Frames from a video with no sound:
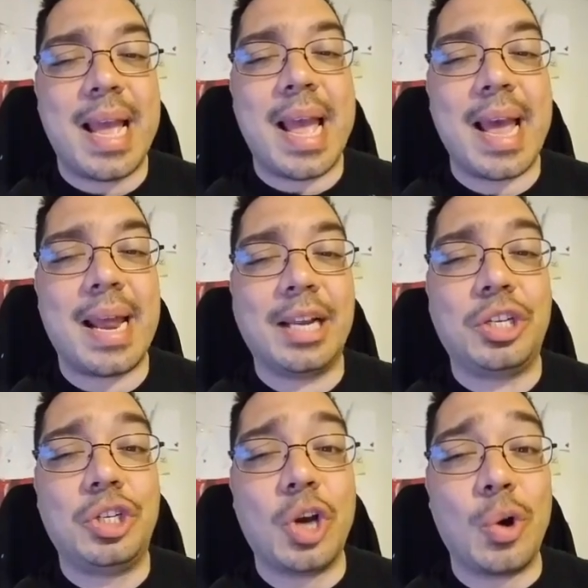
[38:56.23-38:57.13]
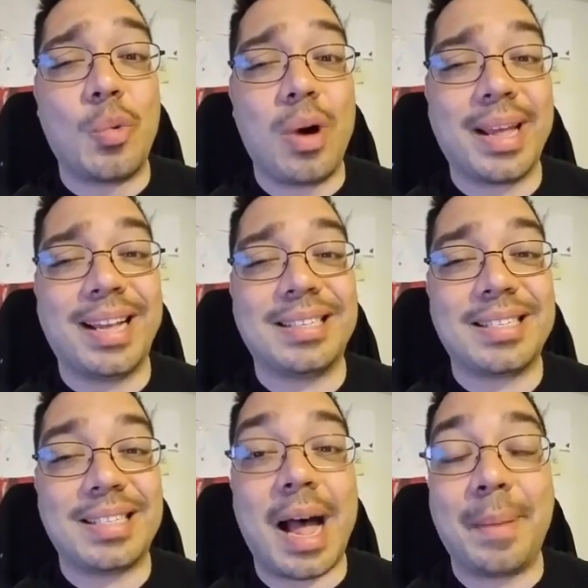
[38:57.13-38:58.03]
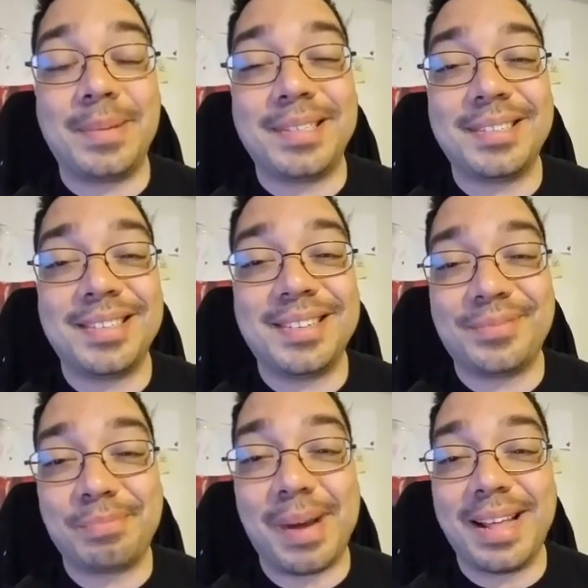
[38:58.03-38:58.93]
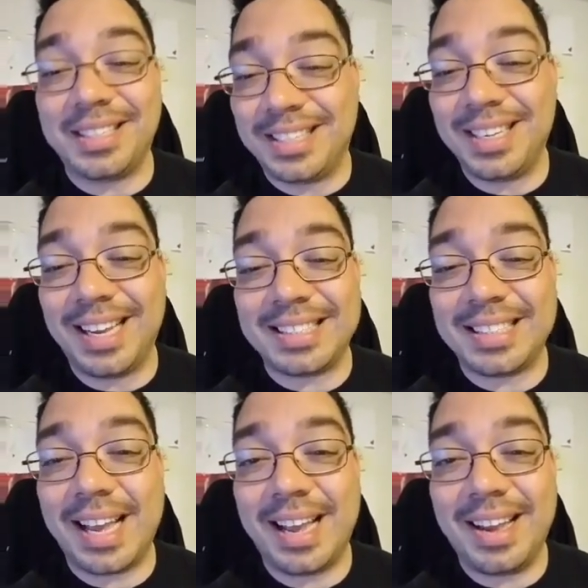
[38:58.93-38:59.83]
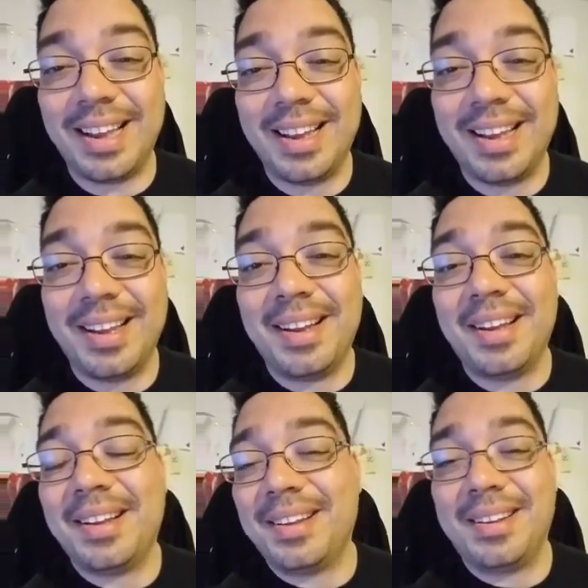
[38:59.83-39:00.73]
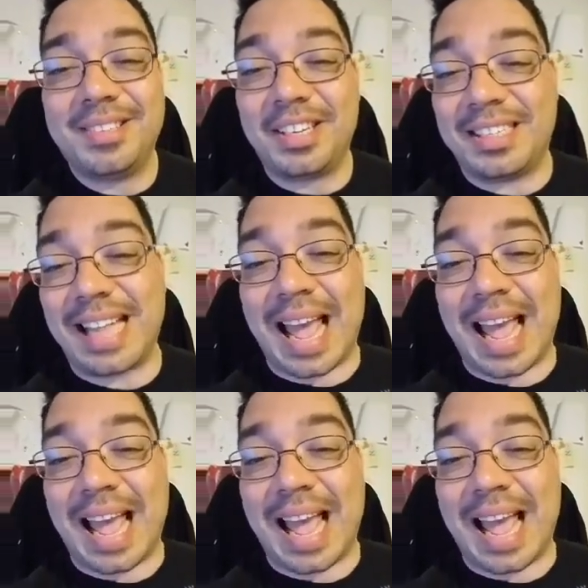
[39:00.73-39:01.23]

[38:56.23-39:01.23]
and I don't want to get stopped by the TSA just to